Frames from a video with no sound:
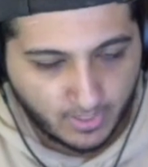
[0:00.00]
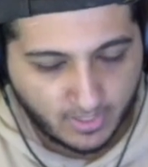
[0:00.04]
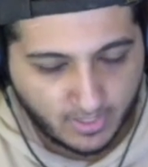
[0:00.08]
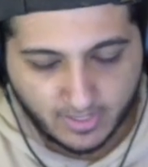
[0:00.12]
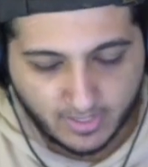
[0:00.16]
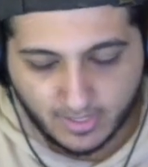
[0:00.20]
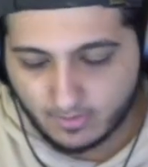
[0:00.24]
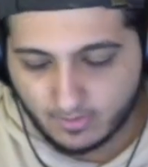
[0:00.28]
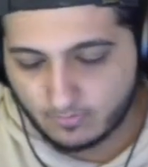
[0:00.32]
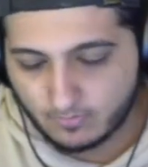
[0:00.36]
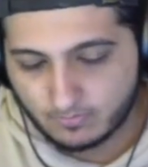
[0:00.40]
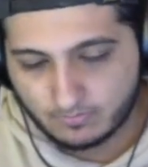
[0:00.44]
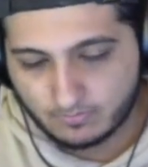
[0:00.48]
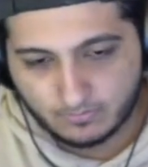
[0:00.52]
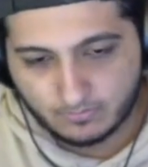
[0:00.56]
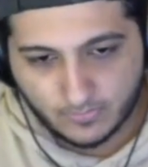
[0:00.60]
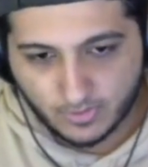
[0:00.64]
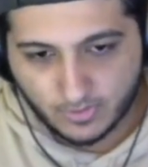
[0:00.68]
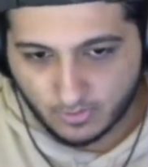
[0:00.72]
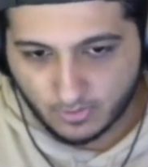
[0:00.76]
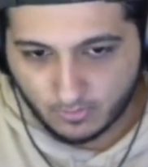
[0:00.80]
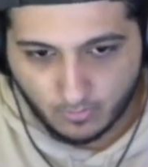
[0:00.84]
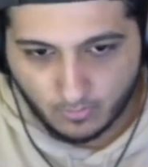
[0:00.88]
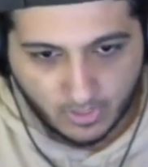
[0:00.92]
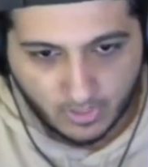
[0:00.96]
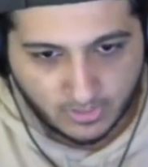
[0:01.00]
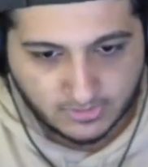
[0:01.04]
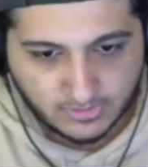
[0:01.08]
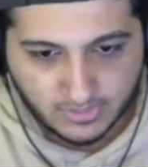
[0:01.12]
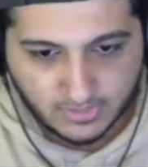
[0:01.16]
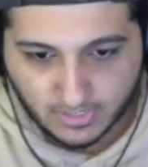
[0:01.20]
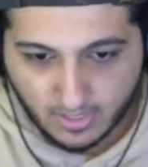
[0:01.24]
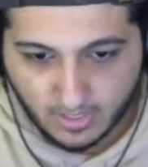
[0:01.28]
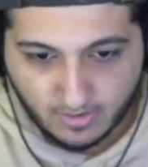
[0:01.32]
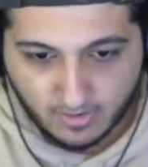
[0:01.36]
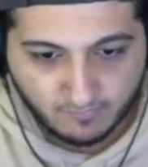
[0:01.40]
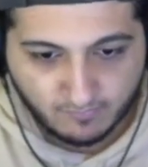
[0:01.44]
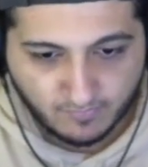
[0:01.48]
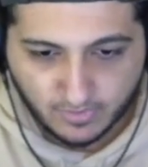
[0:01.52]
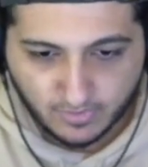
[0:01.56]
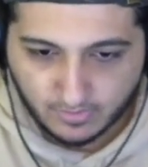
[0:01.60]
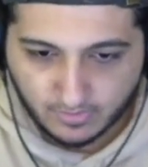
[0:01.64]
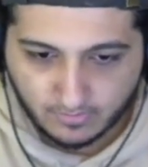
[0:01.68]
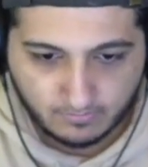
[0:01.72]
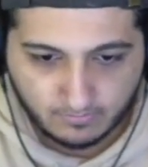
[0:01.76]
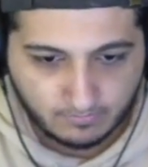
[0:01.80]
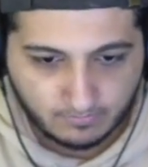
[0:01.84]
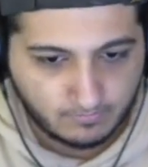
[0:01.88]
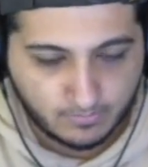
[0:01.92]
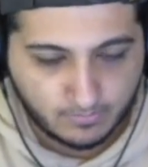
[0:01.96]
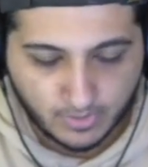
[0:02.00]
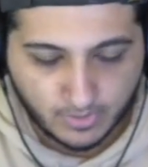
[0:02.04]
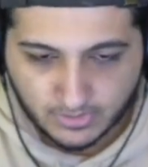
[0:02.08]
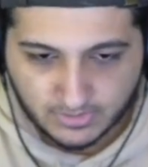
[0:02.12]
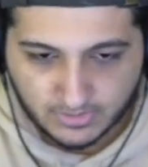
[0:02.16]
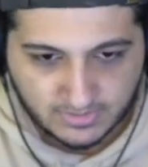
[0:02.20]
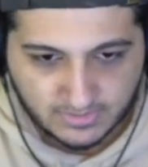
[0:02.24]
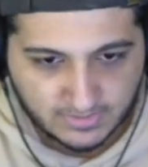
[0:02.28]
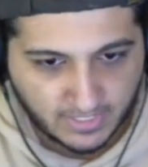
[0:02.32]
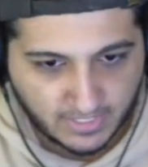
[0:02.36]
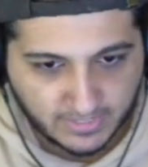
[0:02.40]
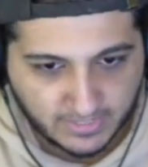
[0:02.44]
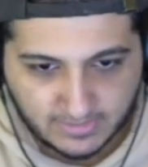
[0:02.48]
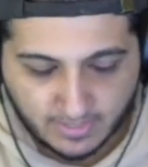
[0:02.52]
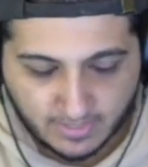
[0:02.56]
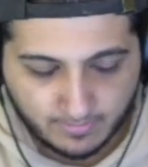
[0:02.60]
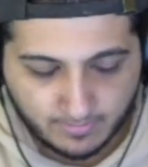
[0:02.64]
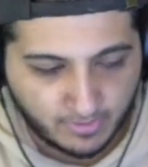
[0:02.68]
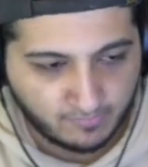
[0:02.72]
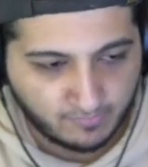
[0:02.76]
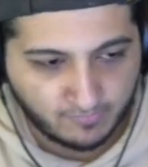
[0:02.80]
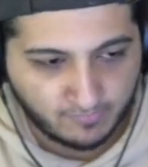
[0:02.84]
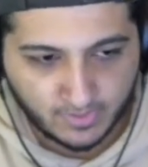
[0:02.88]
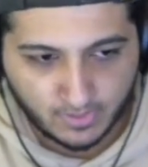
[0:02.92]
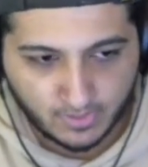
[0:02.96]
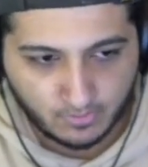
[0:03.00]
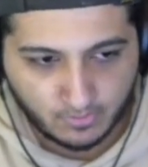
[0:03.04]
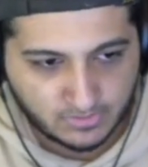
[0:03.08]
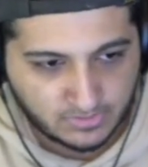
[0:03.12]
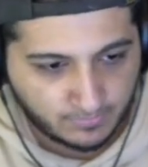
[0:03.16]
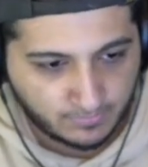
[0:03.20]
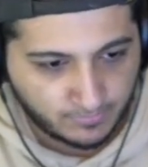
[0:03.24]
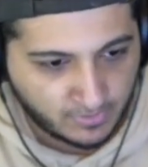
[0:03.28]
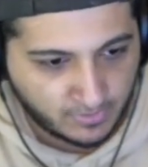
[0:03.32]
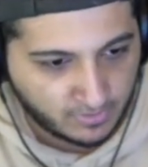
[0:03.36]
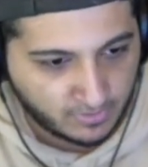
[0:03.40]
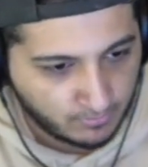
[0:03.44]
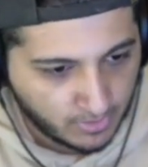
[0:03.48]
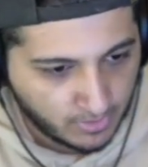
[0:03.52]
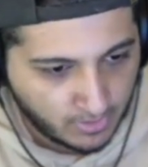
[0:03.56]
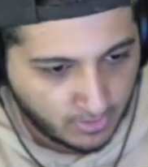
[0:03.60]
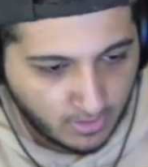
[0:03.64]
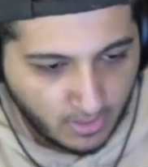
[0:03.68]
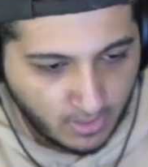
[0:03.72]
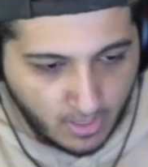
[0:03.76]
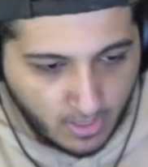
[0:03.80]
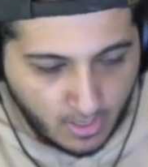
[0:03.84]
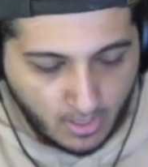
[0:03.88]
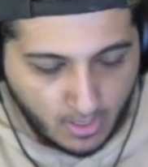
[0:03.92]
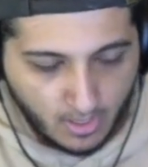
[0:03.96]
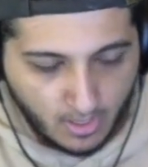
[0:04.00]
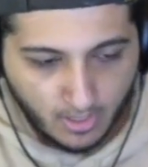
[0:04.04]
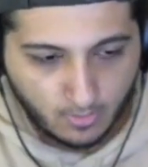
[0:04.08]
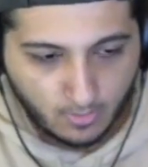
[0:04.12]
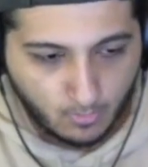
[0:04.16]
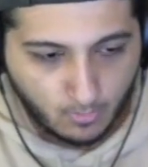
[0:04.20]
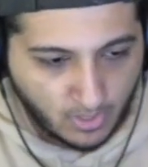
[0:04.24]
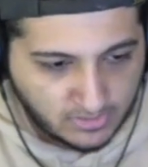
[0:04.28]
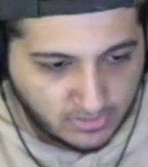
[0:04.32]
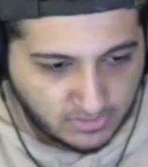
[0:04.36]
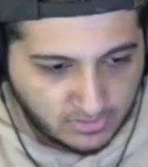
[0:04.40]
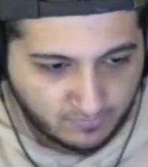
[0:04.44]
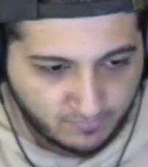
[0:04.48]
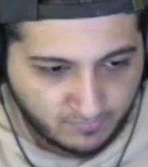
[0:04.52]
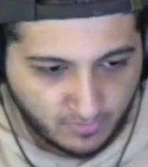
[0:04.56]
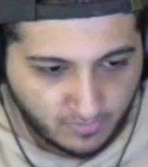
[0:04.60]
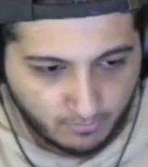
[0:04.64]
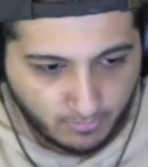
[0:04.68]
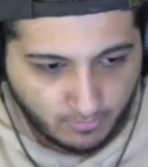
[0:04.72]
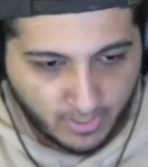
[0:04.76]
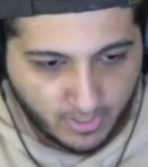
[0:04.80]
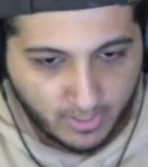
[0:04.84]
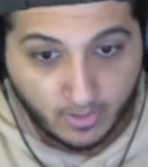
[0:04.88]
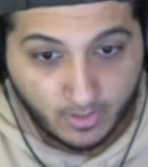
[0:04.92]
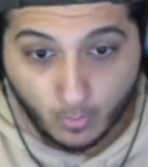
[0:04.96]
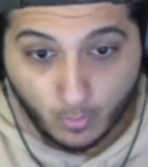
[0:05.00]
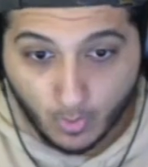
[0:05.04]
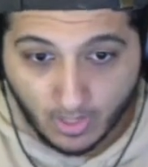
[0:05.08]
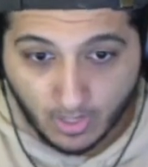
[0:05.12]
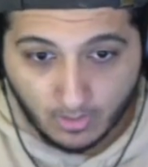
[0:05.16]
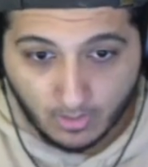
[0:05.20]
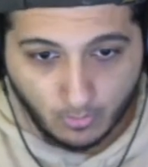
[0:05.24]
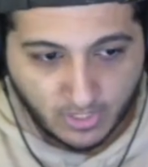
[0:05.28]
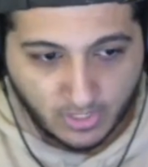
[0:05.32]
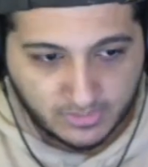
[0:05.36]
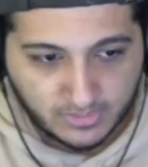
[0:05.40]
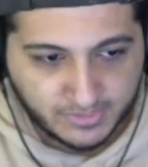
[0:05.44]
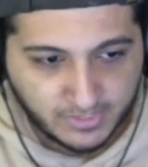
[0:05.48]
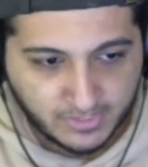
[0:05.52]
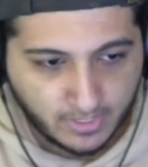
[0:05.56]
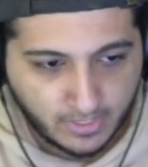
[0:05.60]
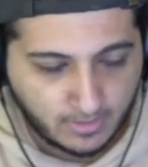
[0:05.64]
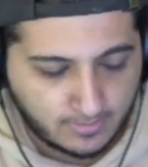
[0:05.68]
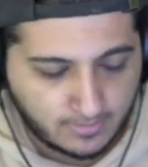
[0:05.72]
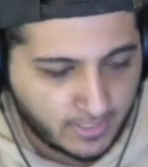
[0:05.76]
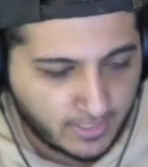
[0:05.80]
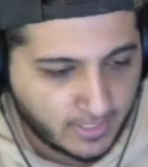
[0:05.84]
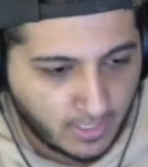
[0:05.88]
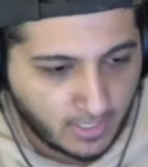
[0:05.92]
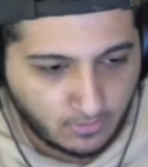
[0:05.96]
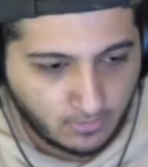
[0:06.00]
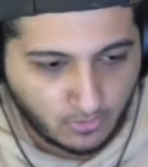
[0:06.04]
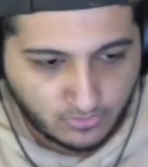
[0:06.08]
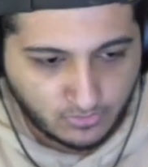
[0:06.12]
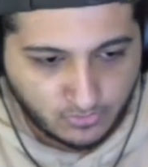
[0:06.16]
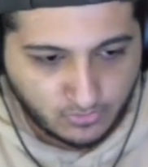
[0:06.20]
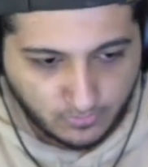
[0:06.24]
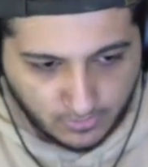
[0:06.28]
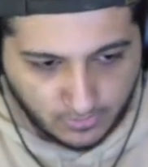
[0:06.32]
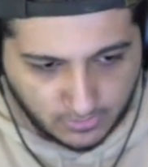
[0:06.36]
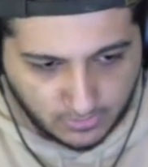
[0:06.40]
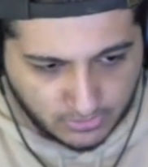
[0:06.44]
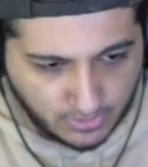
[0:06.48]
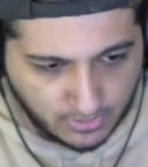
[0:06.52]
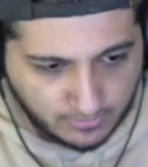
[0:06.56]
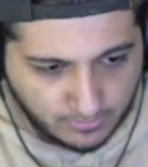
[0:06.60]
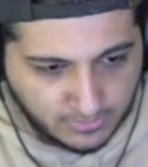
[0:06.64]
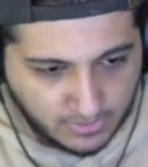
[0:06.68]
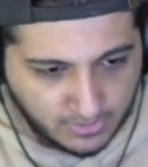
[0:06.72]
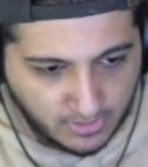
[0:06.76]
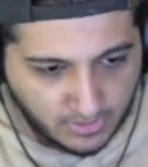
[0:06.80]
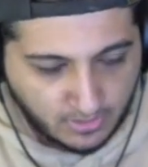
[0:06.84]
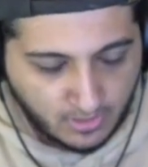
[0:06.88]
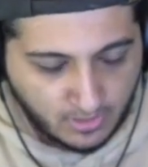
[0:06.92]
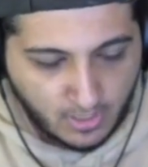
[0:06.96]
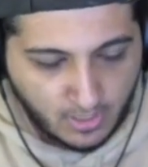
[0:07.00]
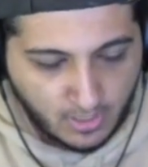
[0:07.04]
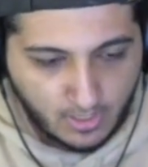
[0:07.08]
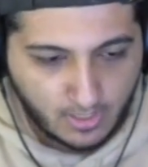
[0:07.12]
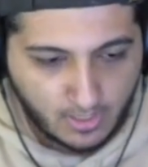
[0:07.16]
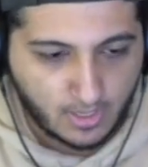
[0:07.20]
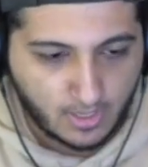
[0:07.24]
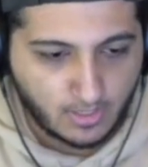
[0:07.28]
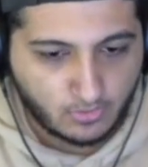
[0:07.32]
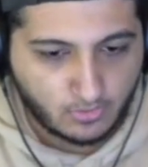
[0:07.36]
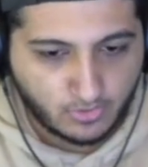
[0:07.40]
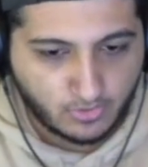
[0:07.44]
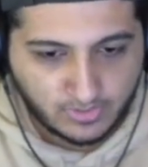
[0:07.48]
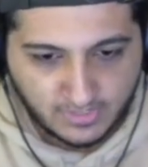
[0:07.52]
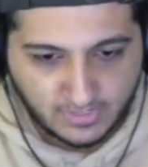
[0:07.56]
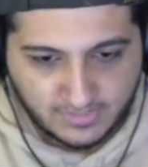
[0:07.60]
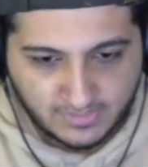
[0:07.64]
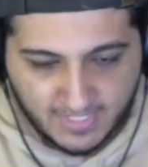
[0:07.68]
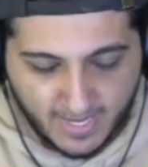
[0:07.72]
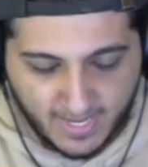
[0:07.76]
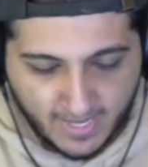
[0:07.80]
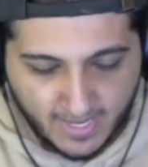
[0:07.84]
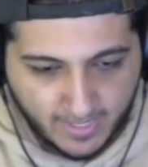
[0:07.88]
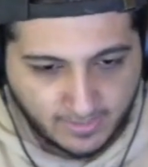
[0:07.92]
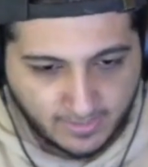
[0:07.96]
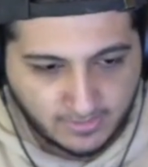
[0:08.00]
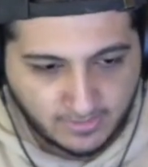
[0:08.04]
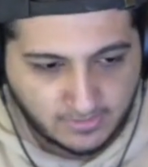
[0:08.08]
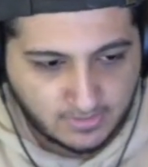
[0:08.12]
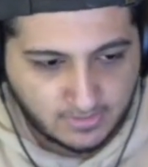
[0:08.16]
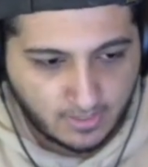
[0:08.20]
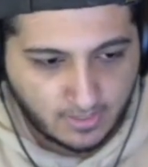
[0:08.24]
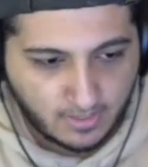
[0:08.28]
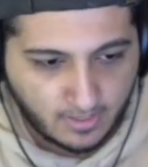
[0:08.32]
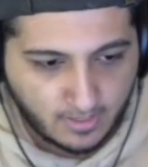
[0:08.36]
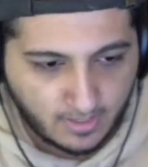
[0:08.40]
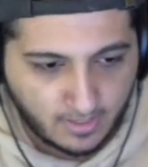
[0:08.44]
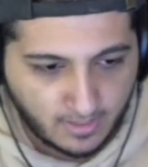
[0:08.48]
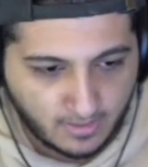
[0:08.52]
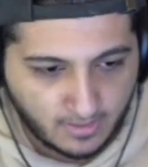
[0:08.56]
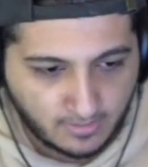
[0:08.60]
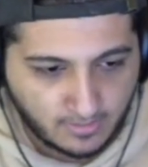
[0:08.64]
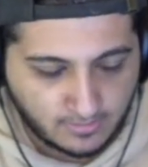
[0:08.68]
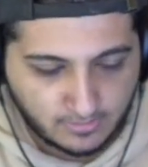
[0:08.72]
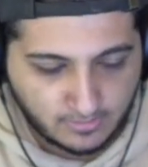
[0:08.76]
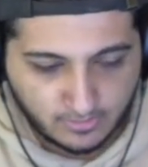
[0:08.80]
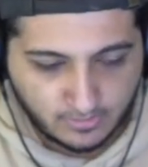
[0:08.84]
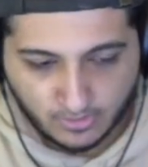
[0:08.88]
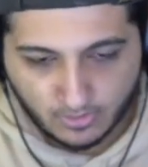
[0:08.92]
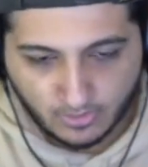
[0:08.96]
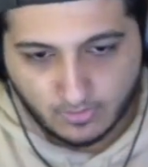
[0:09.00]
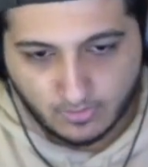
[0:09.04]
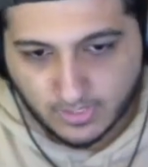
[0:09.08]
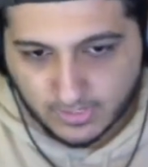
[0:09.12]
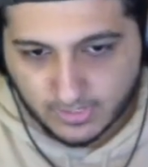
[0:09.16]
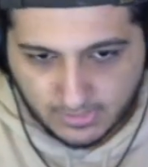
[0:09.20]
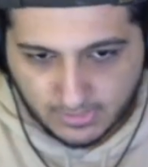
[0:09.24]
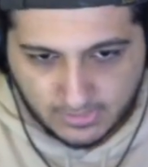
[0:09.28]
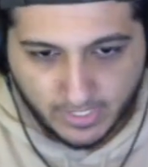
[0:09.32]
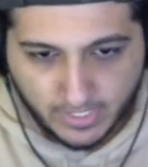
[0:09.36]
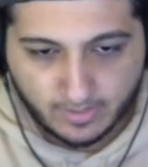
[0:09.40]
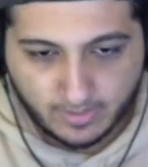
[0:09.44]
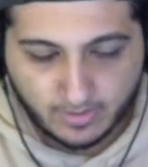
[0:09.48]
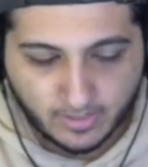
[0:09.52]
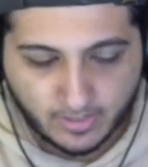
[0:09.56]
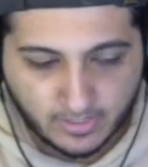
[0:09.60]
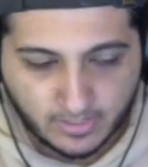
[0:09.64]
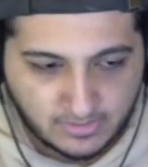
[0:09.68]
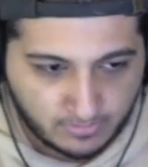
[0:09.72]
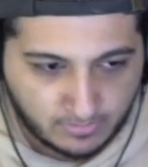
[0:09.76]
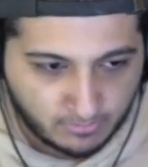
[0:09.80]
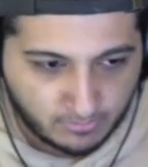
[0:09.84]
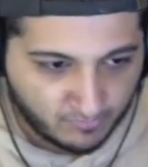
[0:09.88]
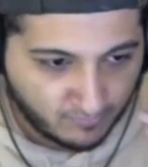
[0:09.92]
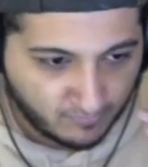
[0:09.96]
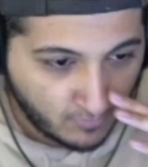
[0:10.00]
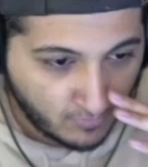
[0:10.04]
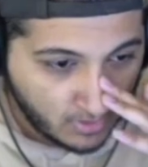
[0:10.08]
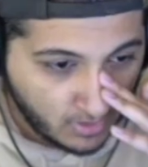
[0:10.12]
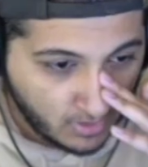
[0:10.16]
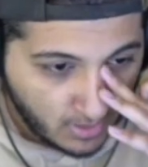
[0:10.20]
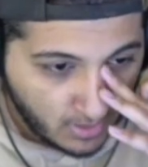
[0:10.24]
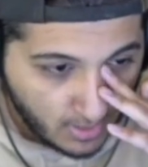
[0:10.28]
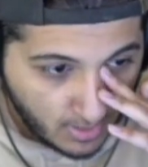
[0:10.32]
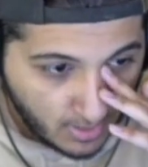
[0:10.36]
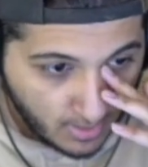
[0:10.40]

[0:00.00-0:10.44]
I can't, you know, watch like every person's like ten minute video or something, but I'll watch it for a bit. And while I'm watching it, I'll, like I'll look through the description, I'll look at the tags and, you know, like the title, like I said before.